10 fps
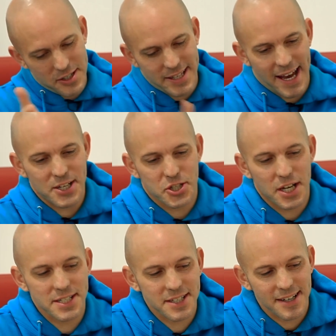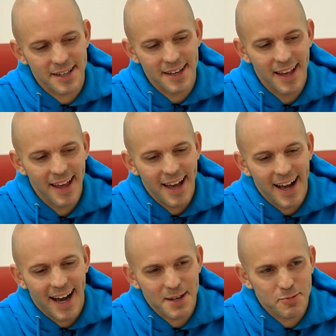just added Jason, and
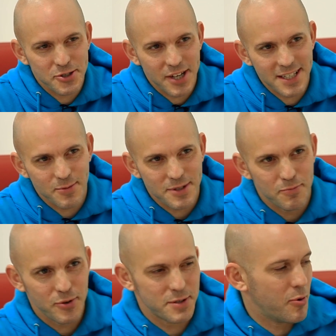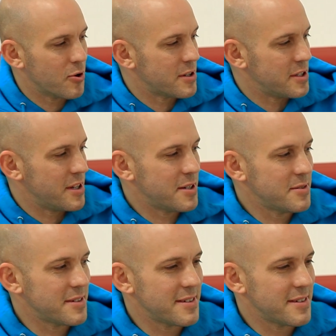HondaPro Jason was born, you know?